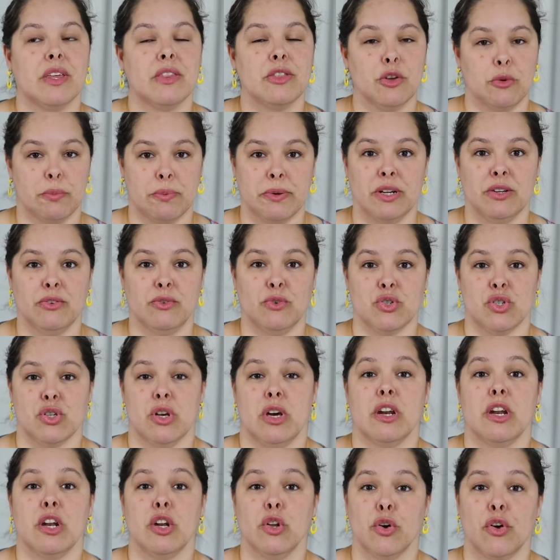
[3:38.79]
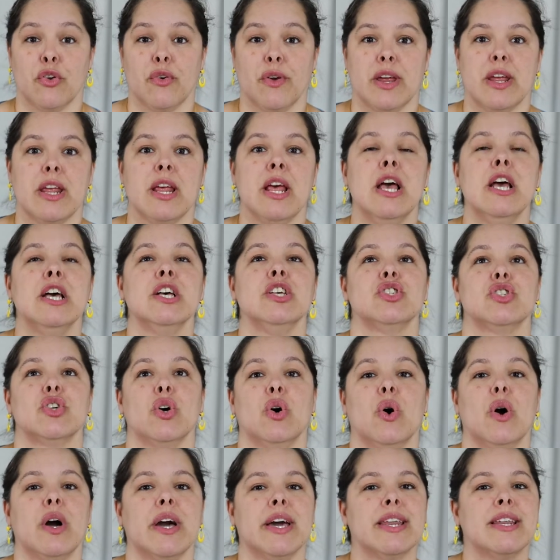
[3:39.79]
their pinafores on and look great.
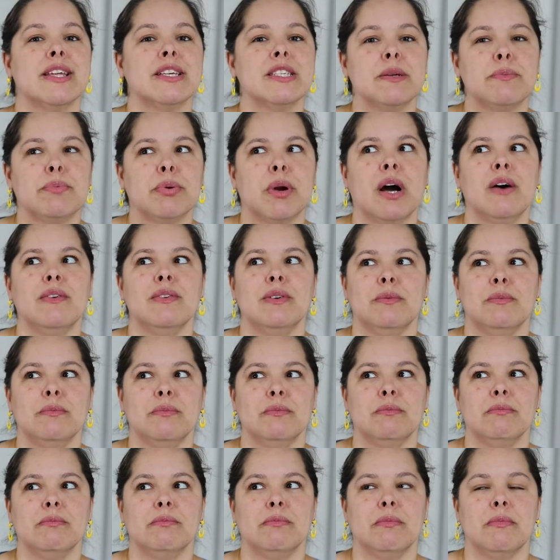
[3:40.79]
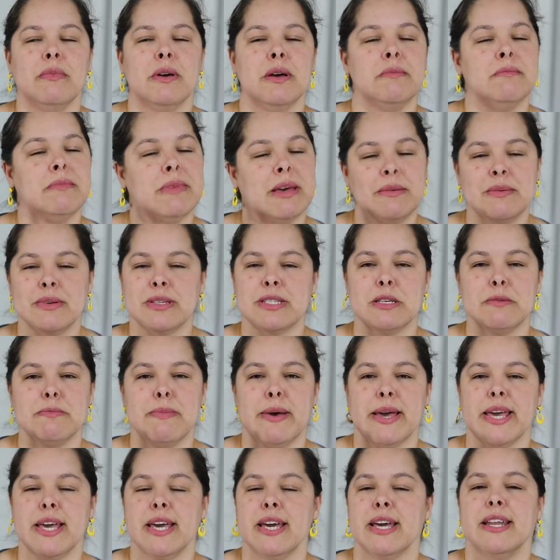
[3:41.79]
So it is a problem. Maybe it's in
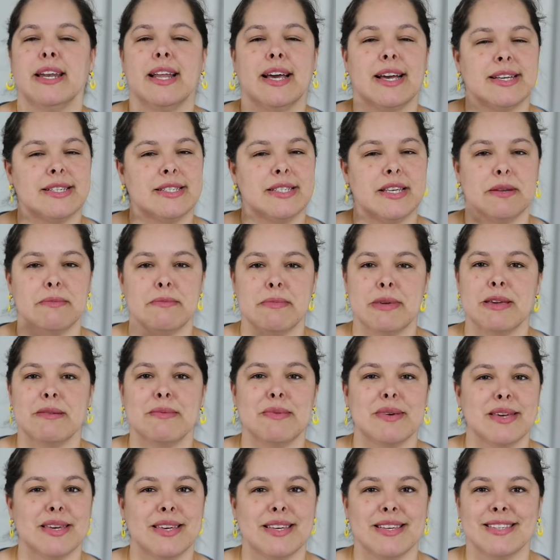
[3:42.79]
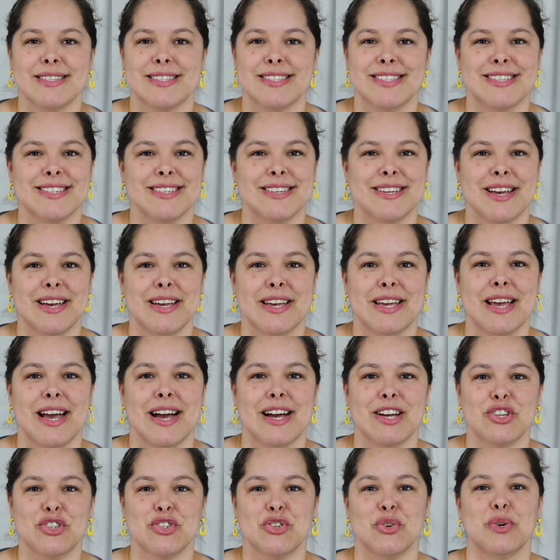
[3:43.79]
my head, like I said, maybe it's
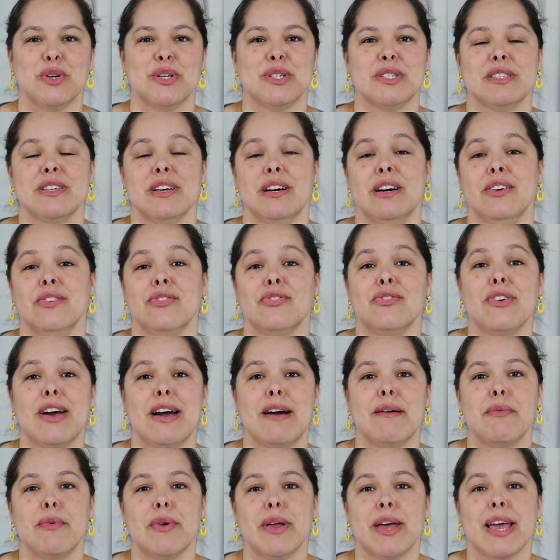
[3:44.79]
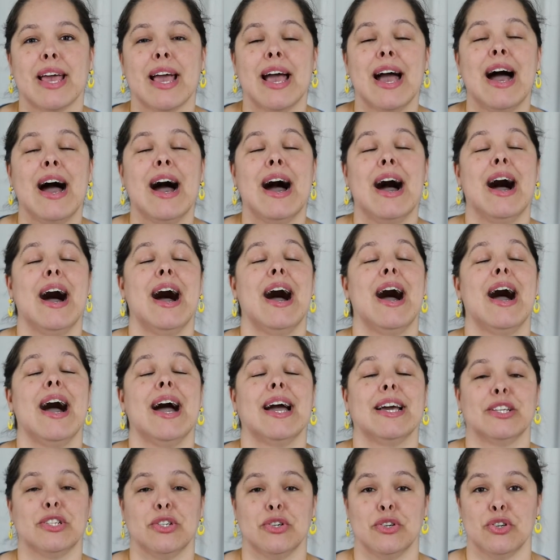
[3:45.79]
a choice of fabric.
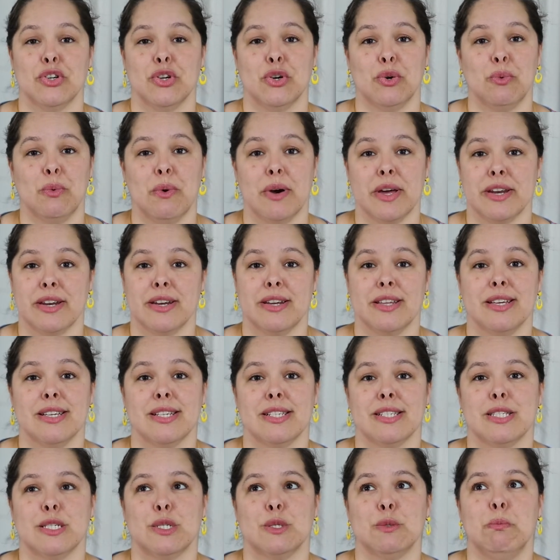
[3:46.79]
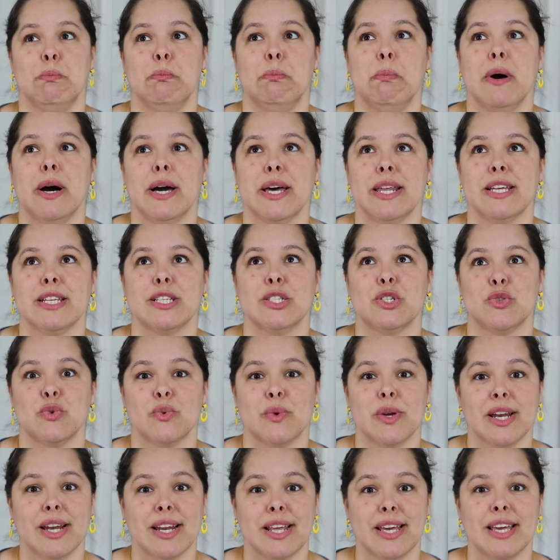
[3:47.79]
I don't know what it is, but it's
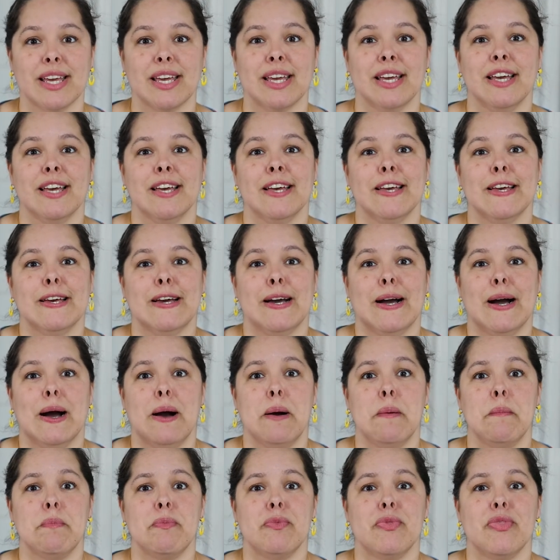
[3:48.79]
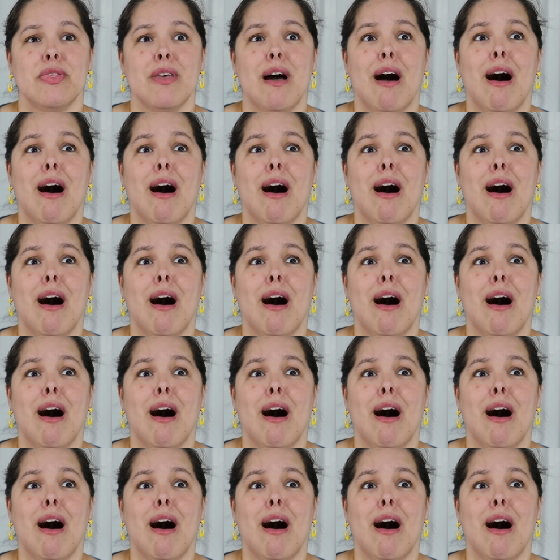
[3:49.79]
really um,